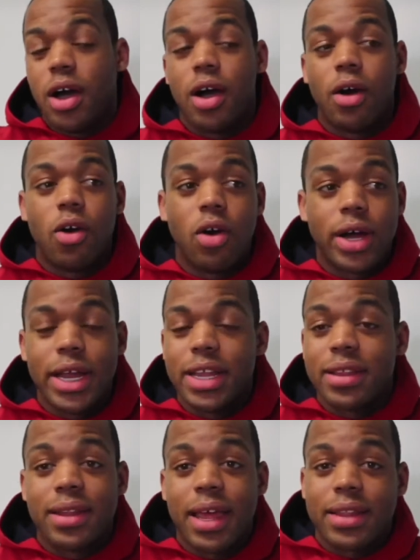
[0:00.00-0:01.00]
or
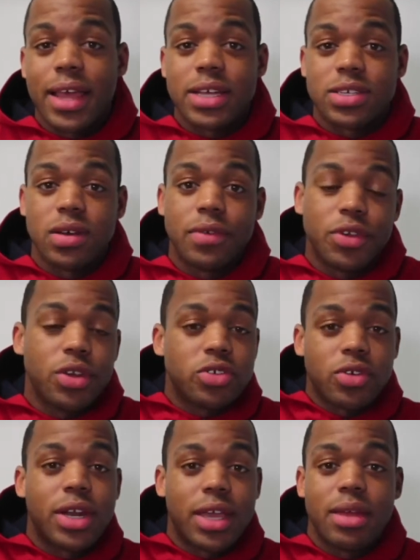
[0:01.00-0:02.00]
anything like that. So if you're
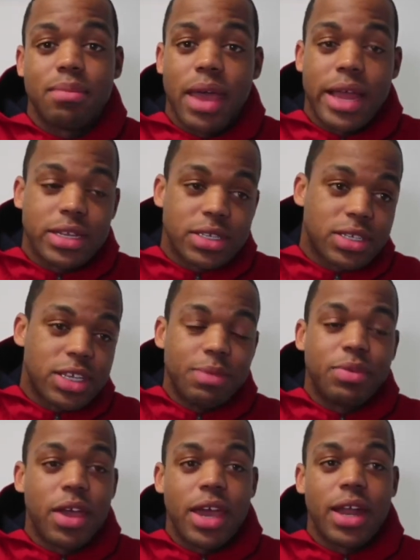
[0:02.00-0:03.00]
joining in, man, just
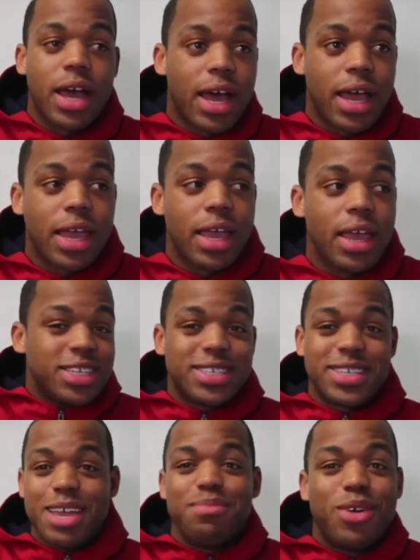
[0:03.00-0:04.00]
keep your head high,
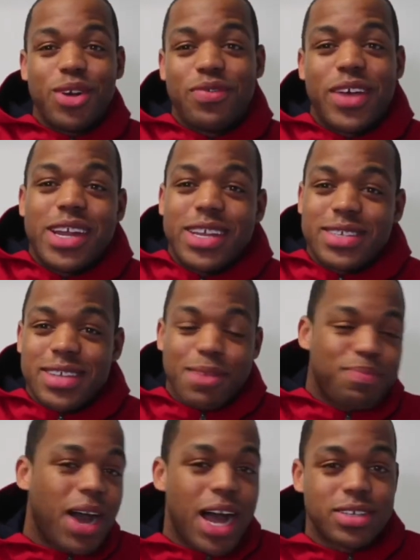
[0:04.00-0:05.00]
stay motivated,
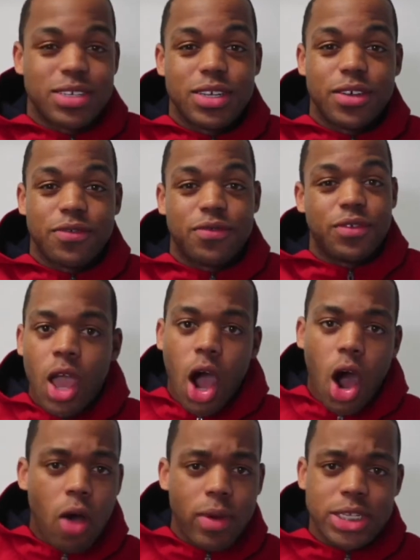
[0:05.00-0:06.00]
stay positive,
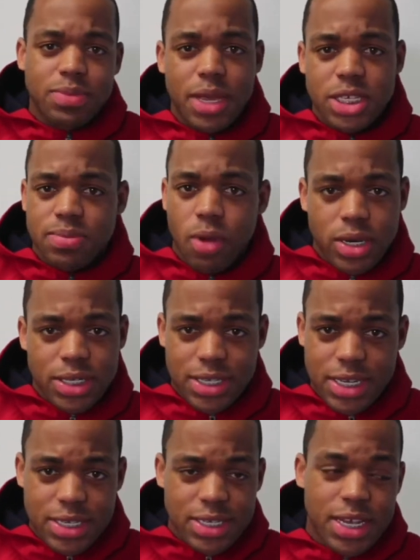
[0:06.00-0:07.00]
always make smart
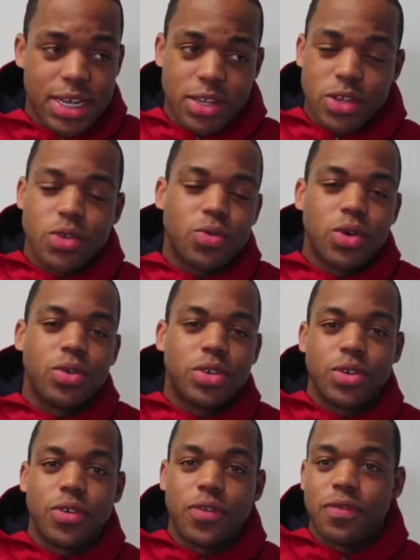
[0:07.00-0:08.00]
decisions, and you will
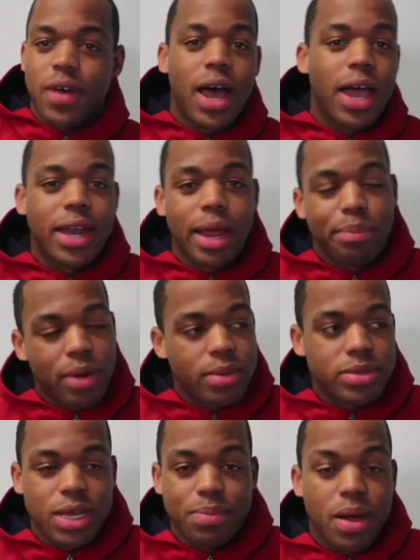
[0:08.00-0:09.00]
do fine. I
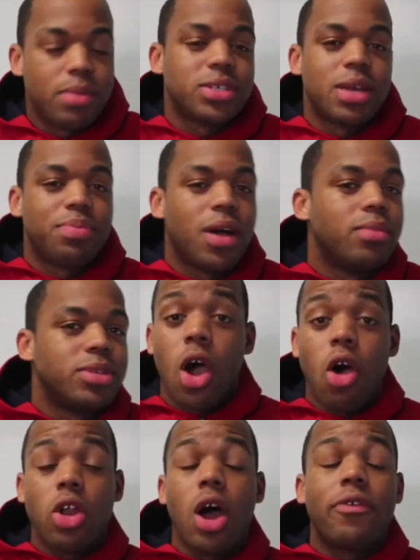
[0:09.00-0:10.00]
promise, I promise, I promise.
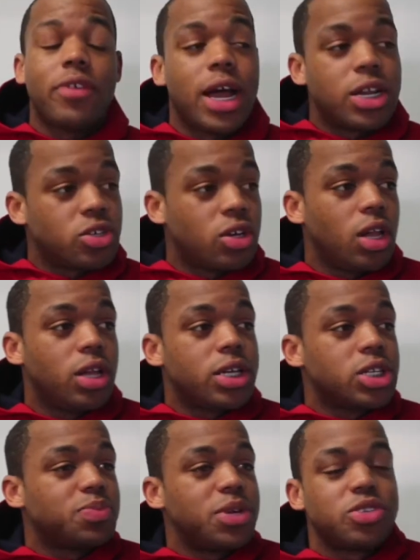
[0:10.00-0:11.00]
Oh no, I forgot to show y'all. Look
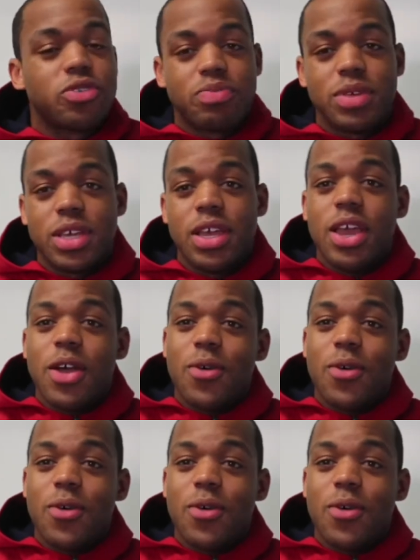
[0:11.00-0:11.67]
at this picture of me